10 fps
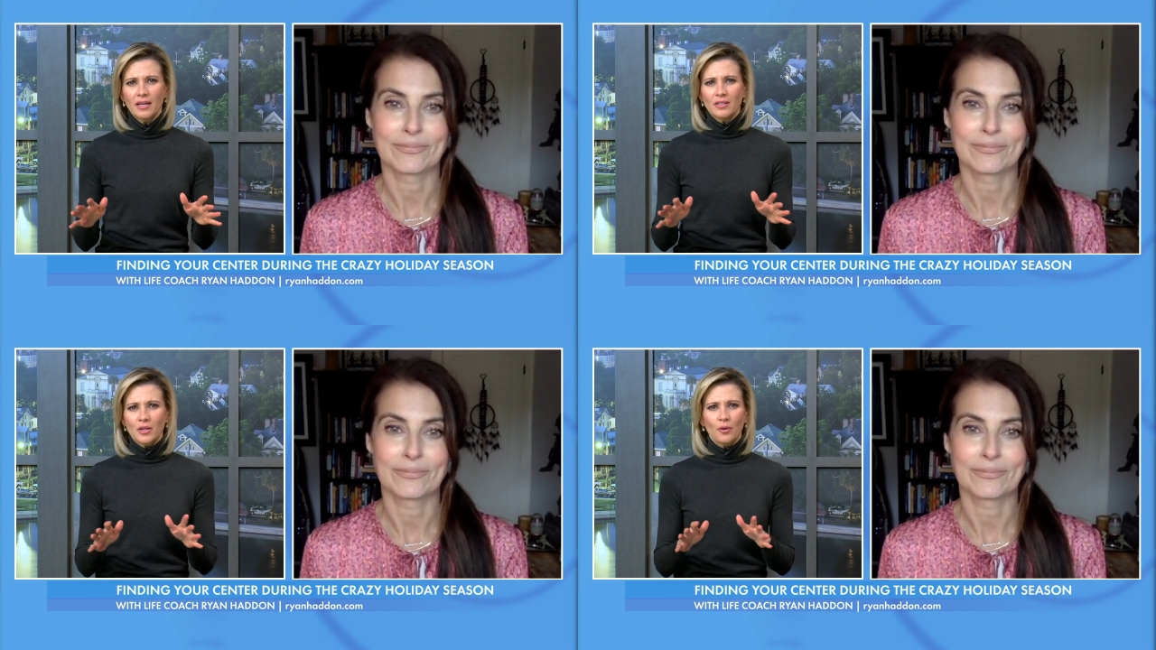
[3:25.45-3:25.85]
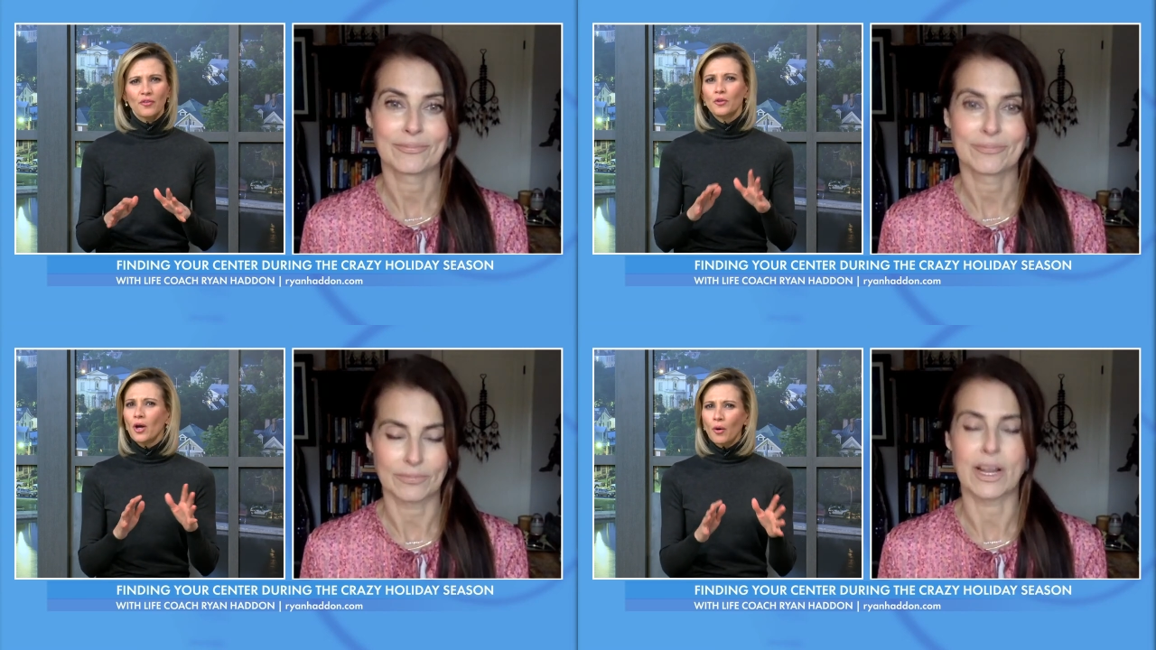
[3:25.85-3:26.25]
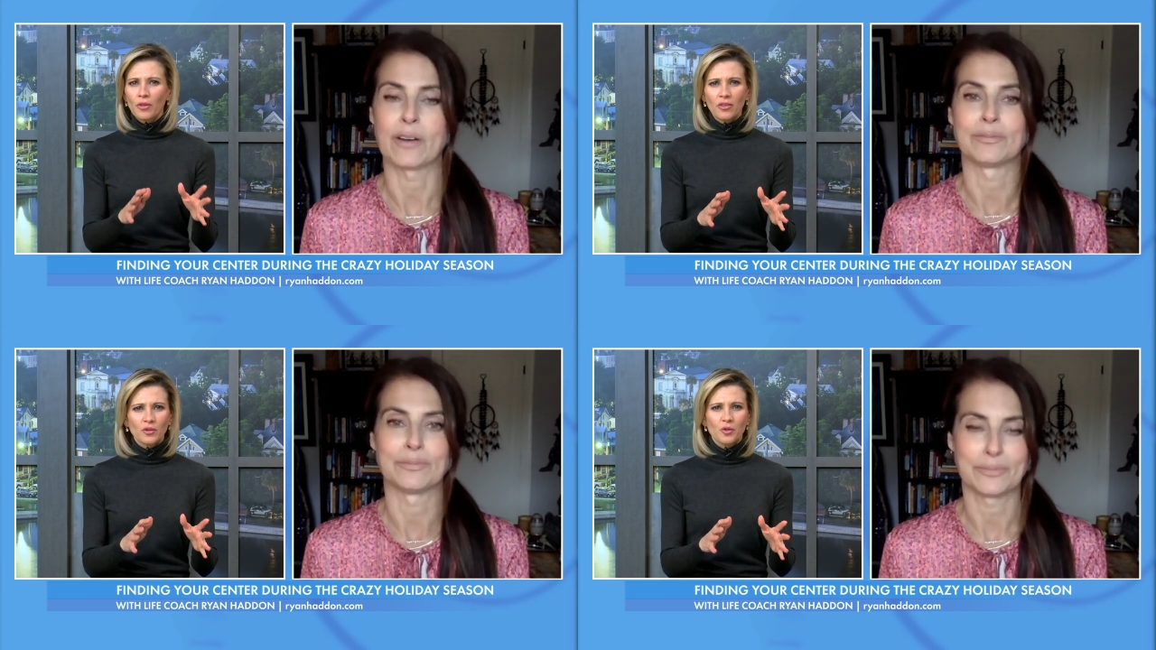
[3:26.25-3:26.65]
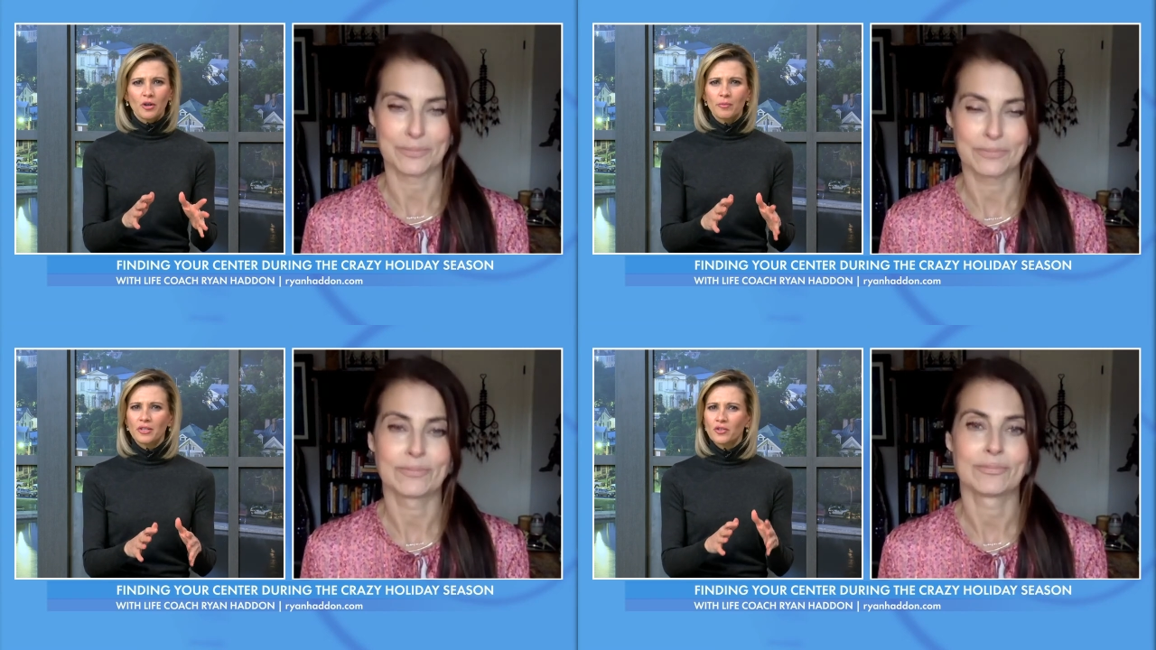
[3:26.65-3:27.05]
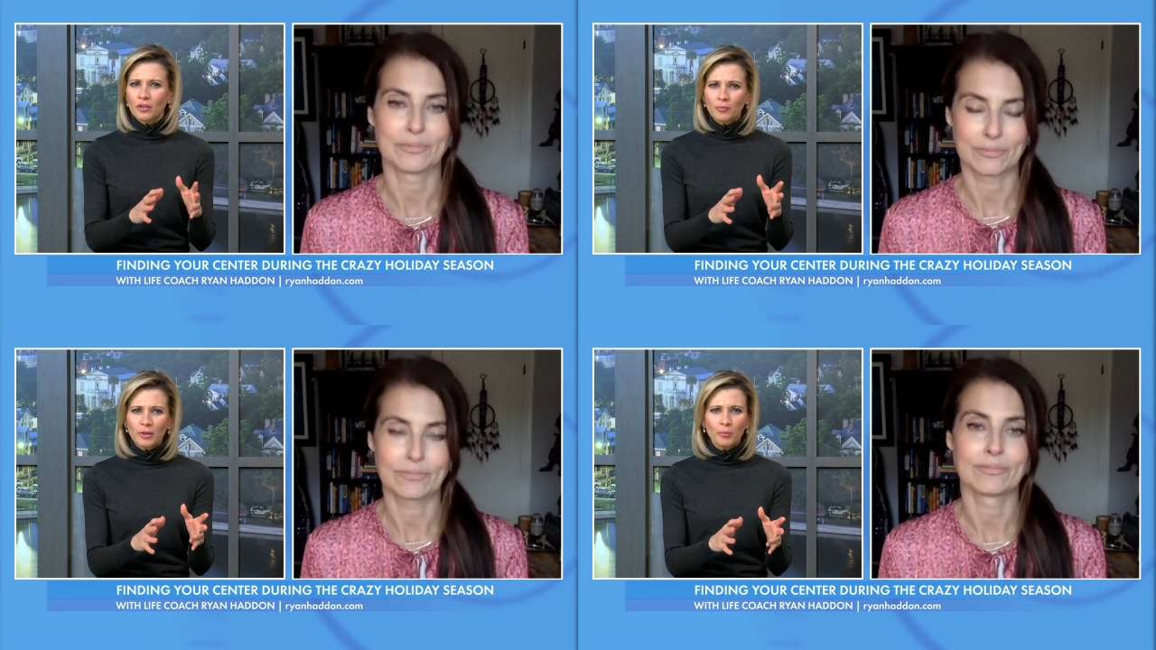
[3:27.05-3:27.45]
Speaker 1: So if you know that there's going to be
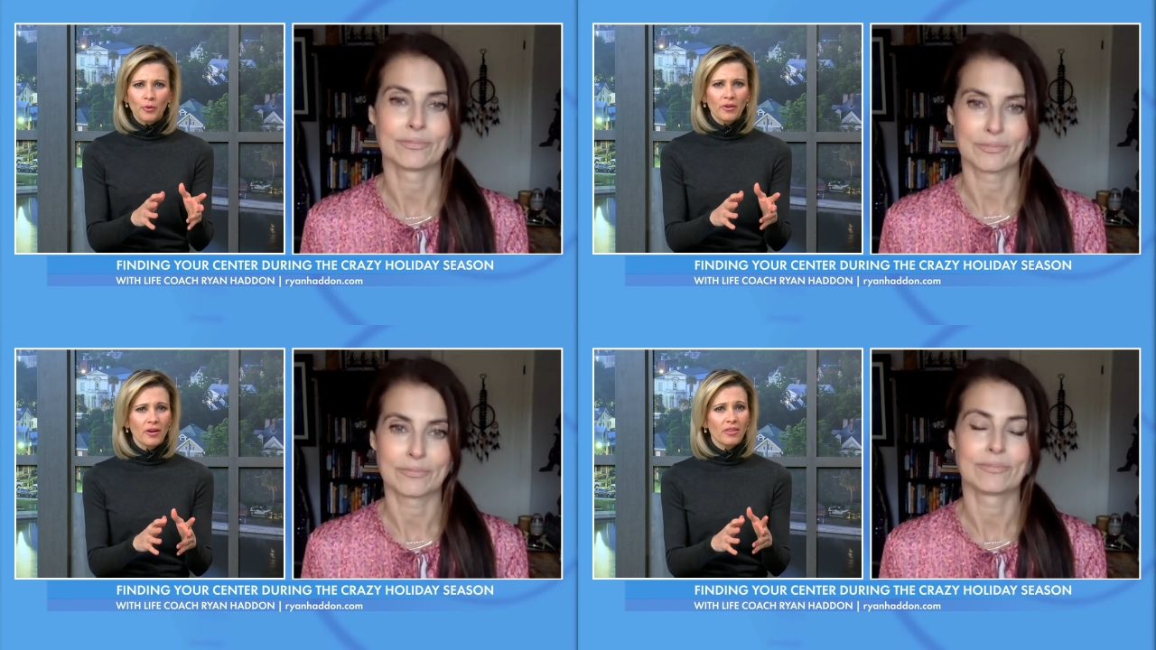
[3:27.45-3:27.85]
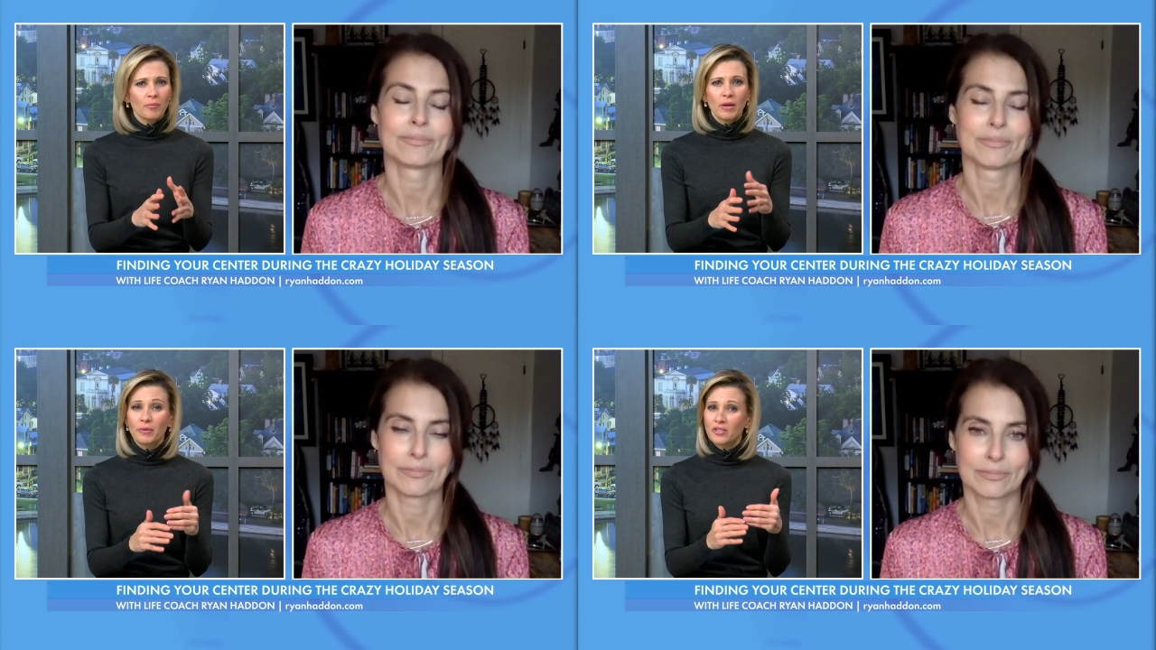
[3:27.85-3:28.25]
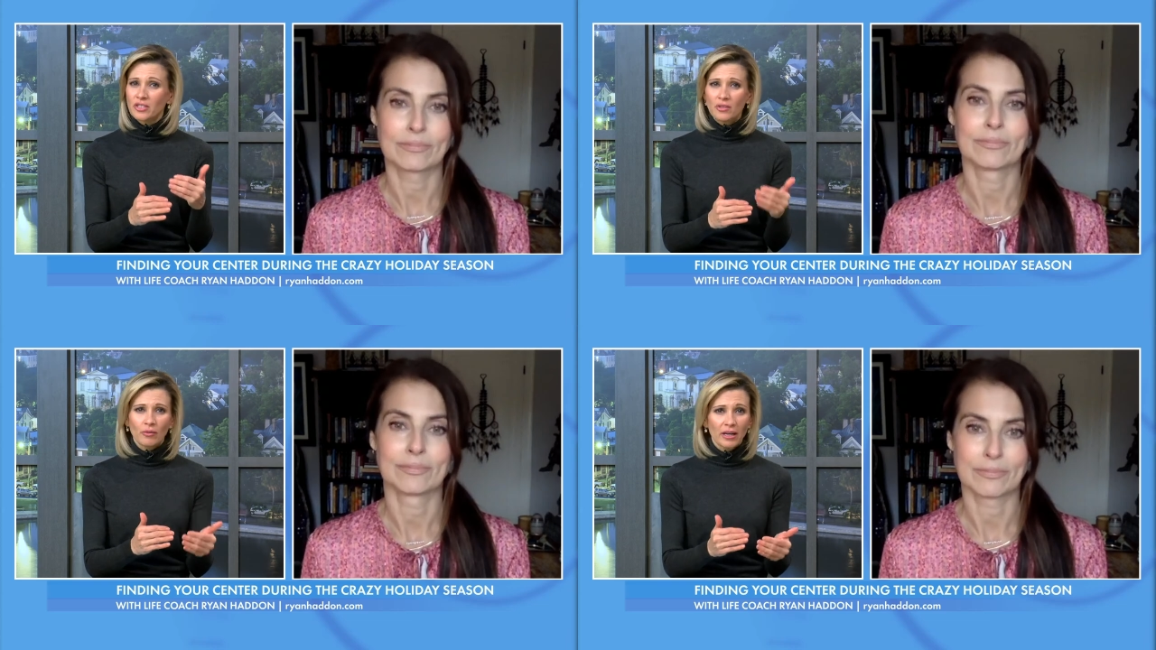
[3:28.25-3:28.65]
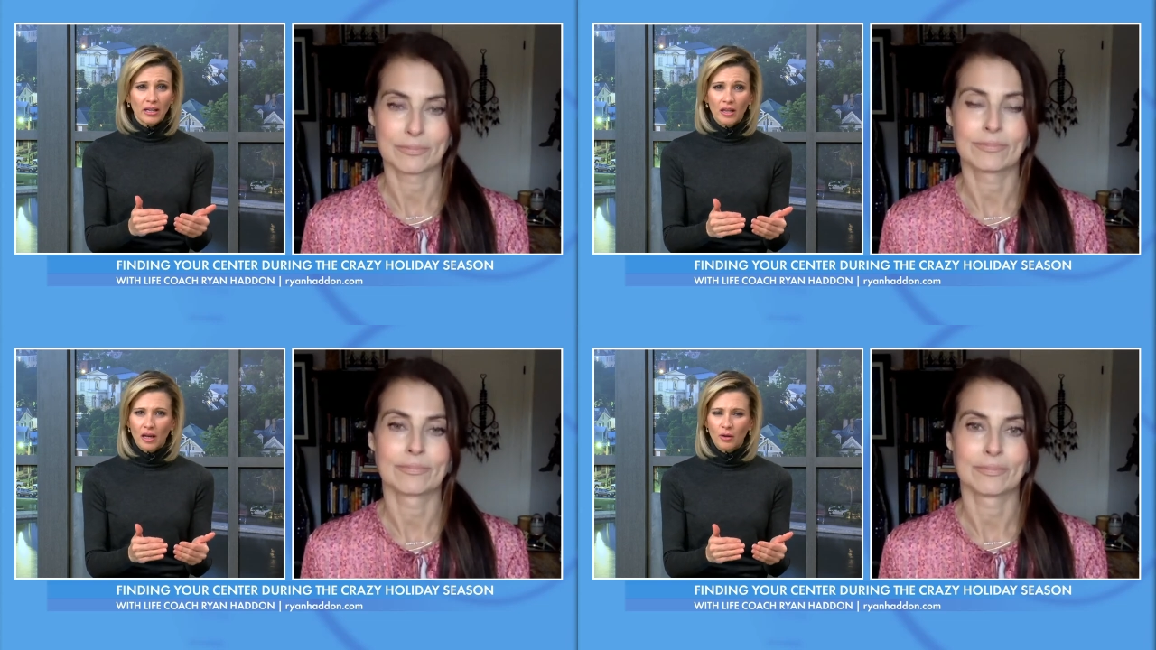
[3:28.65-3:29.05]
certain people there that maybe you just don't get along